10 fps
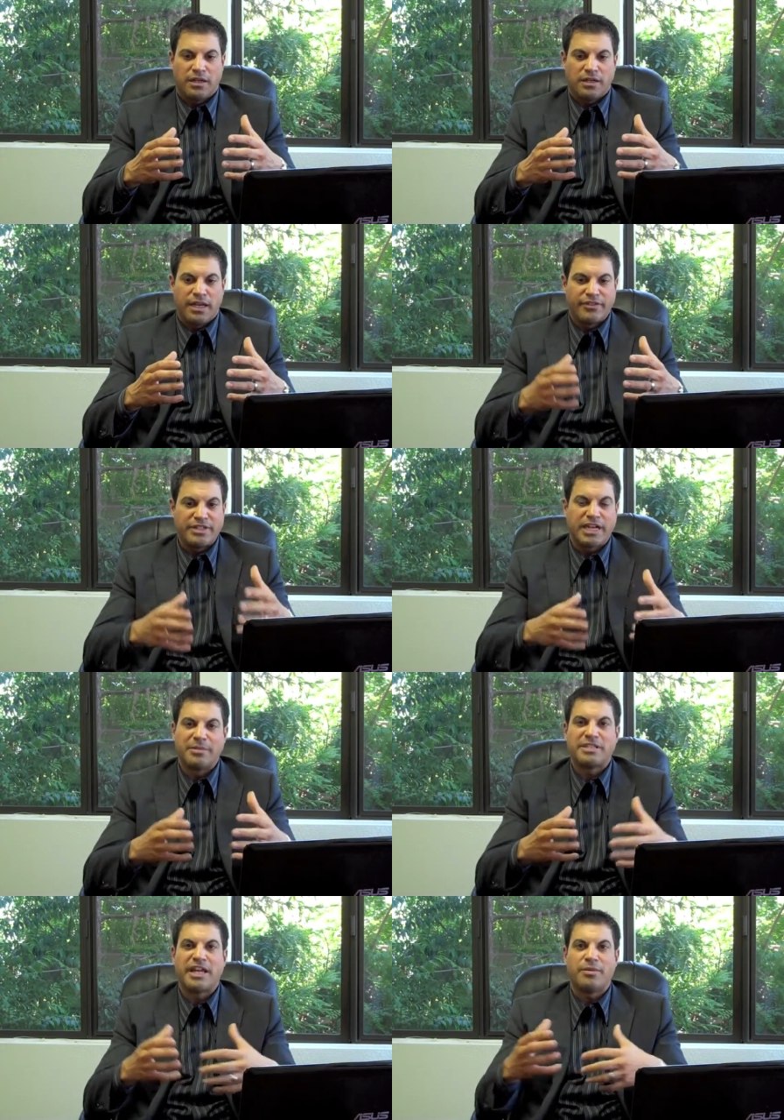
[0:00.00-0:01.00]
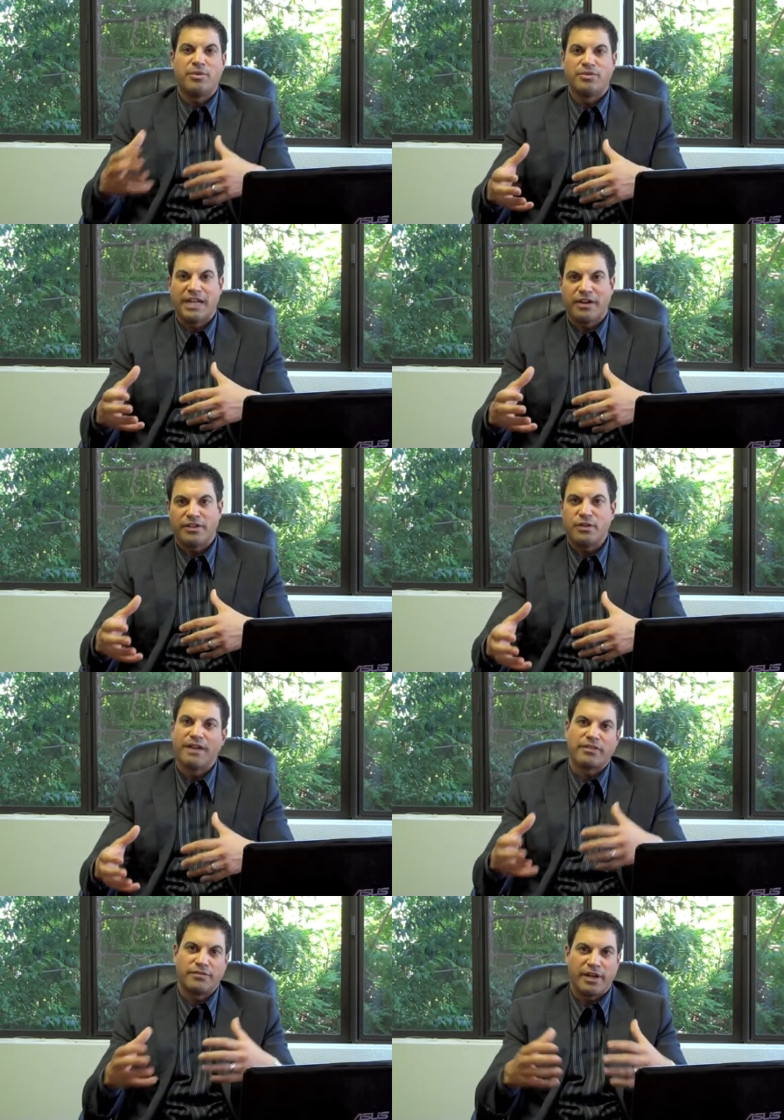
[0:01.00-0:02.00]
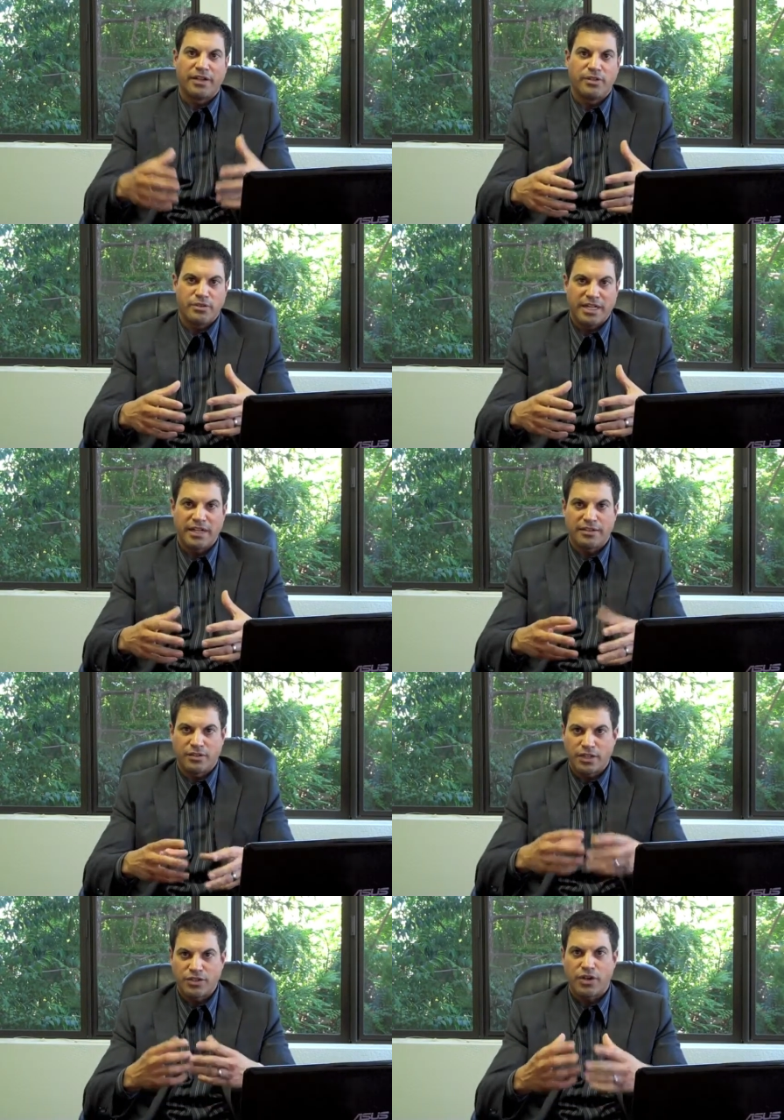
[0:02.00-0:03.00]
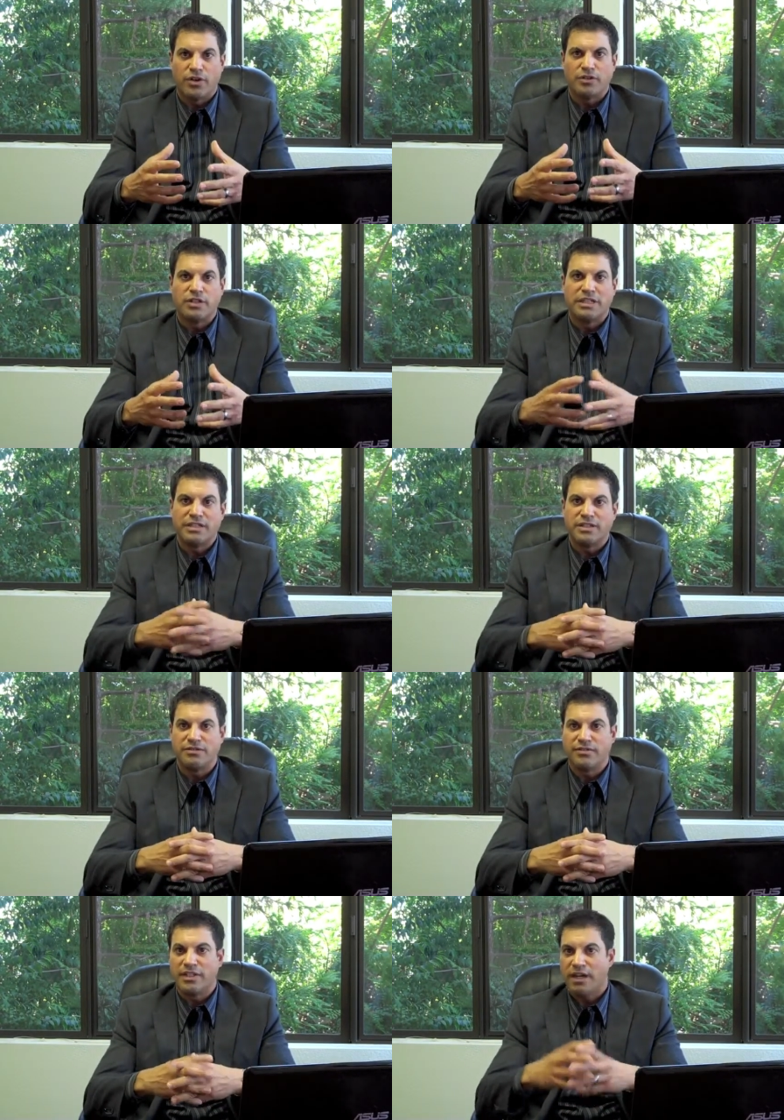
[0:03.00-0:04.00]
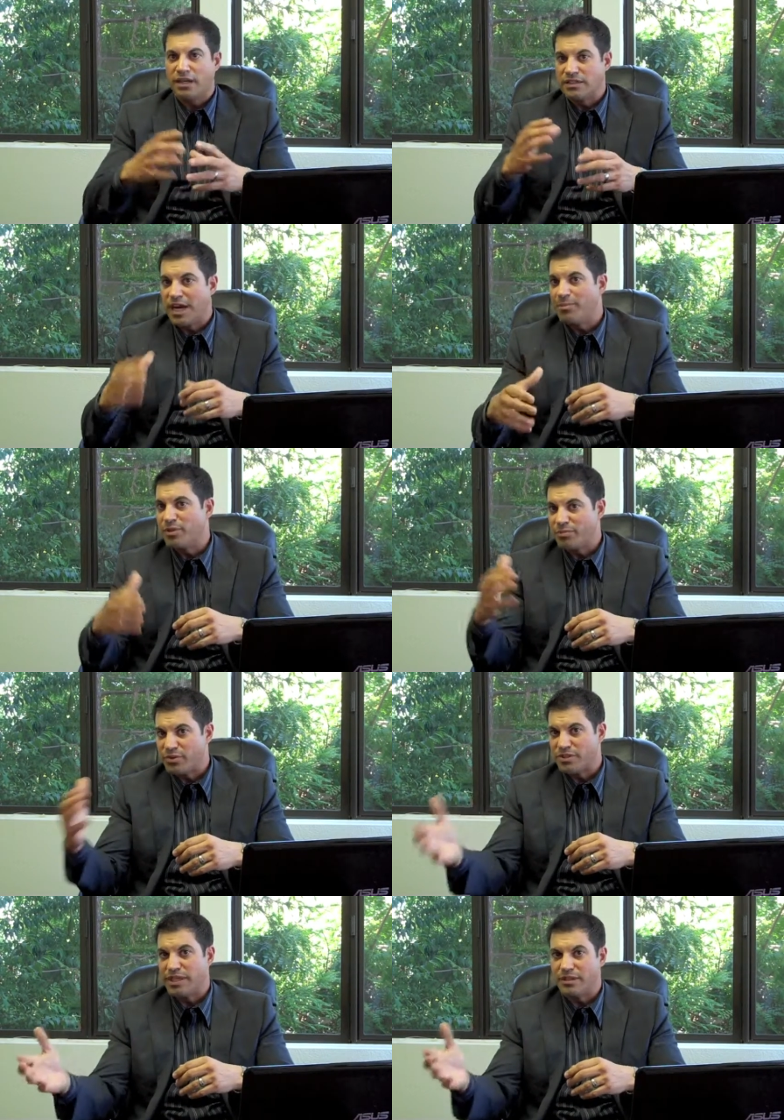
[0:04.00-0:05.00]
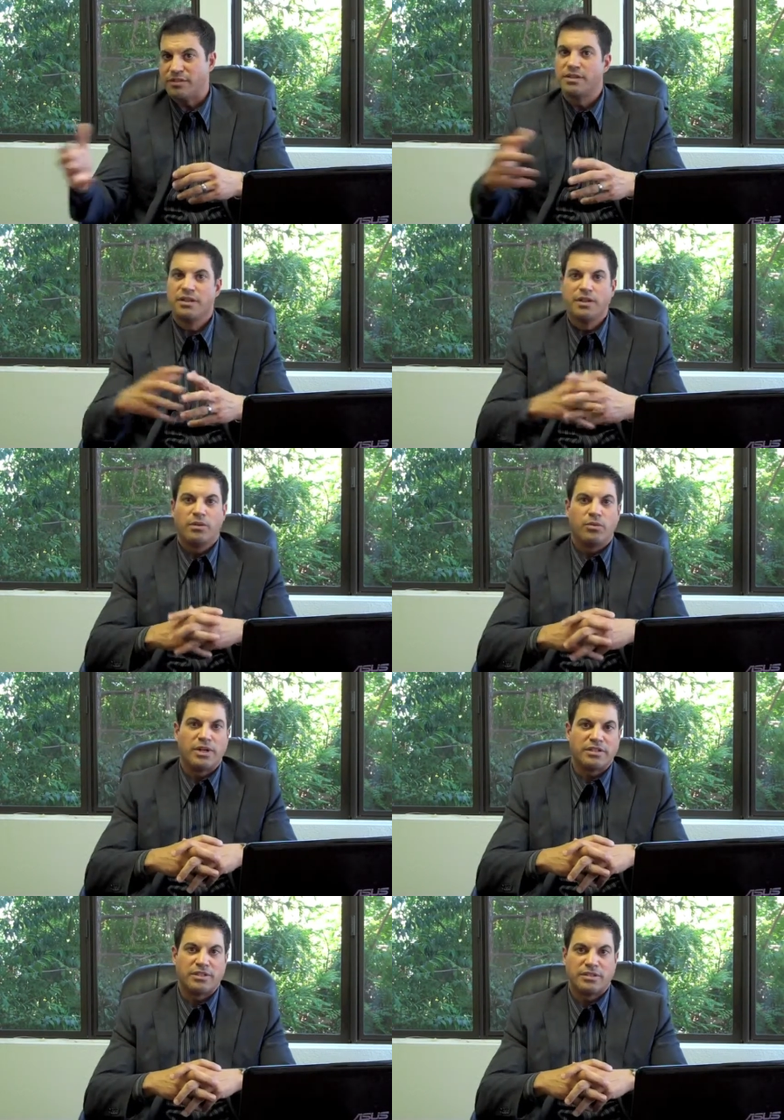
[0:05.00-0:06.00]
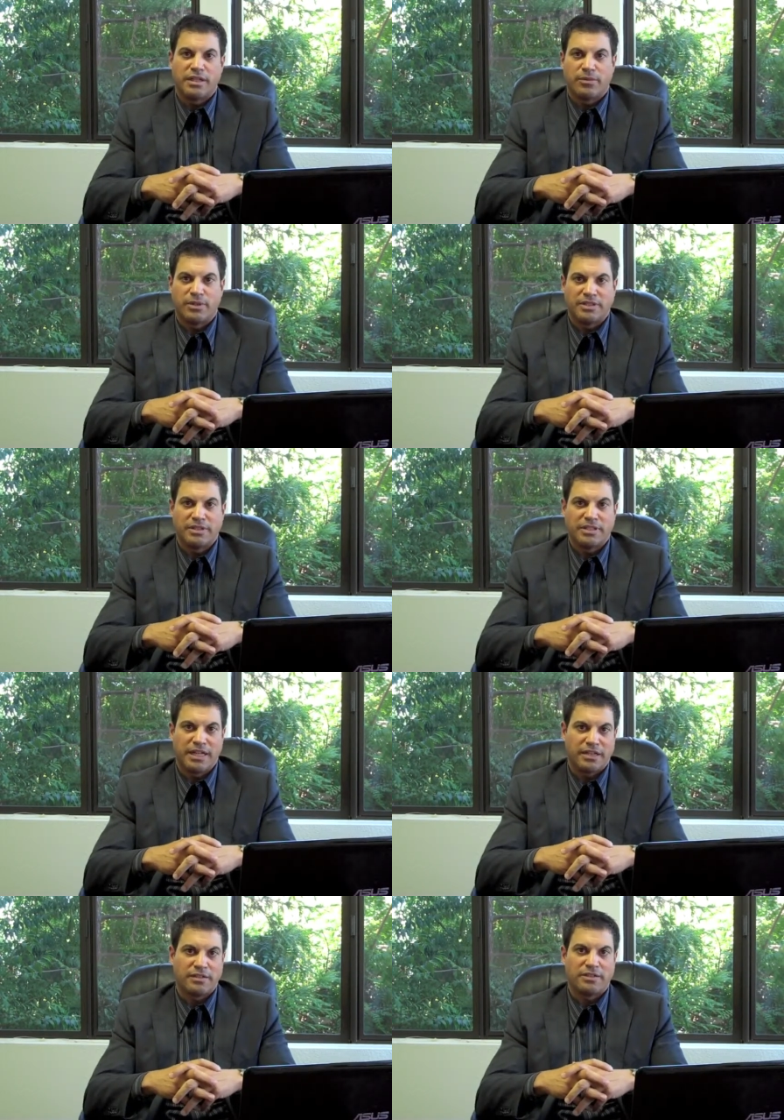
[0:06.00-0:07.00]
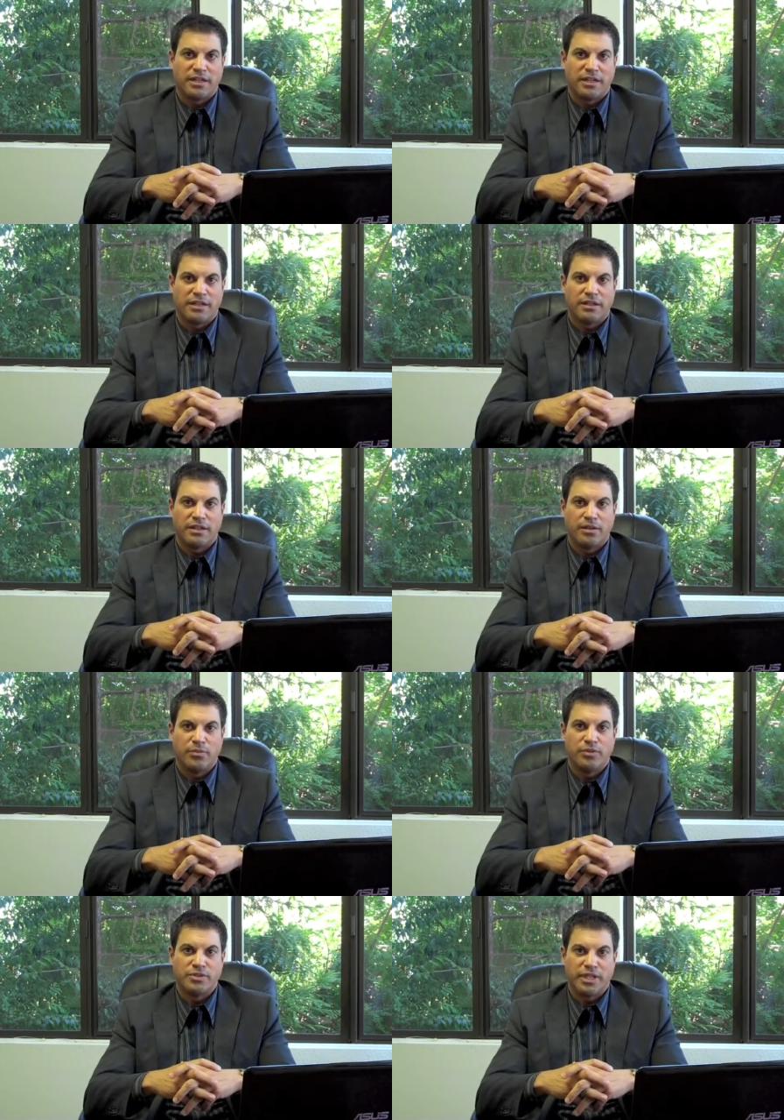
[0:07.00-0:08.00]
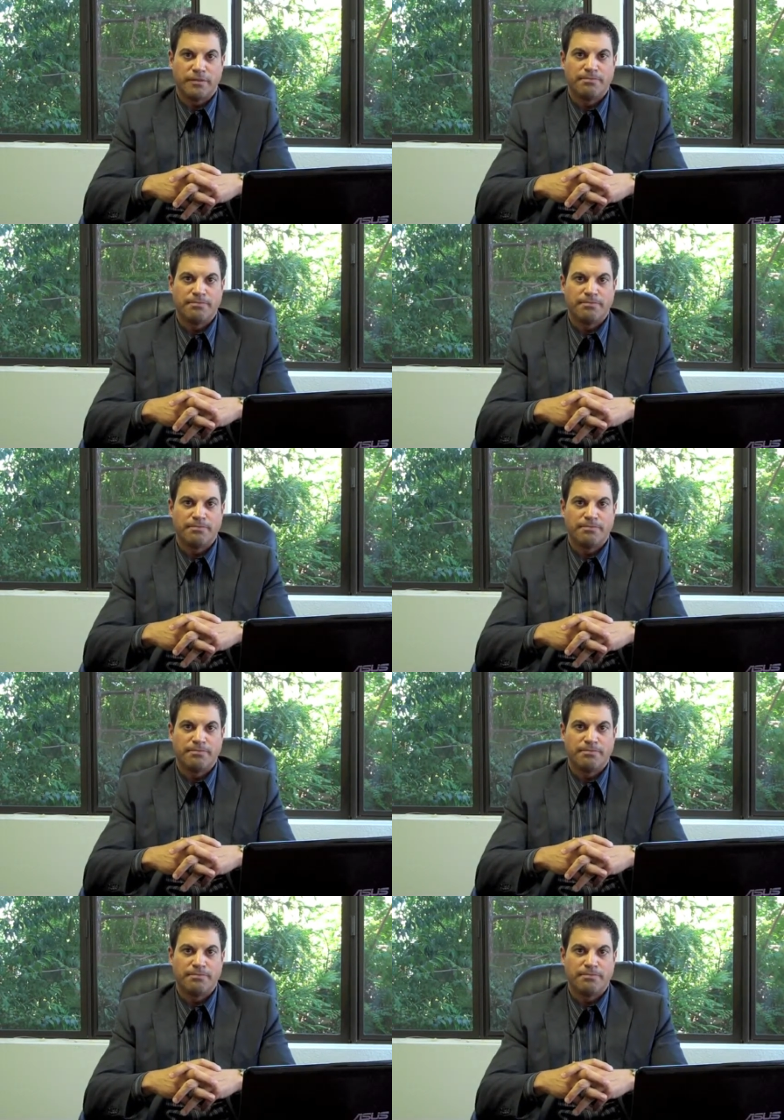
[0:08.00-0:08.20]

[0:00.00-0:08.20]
every time a tenant moves out and you have to find a new tenant, do they charge a leasing fee on top of the percentage once the tenant moves in?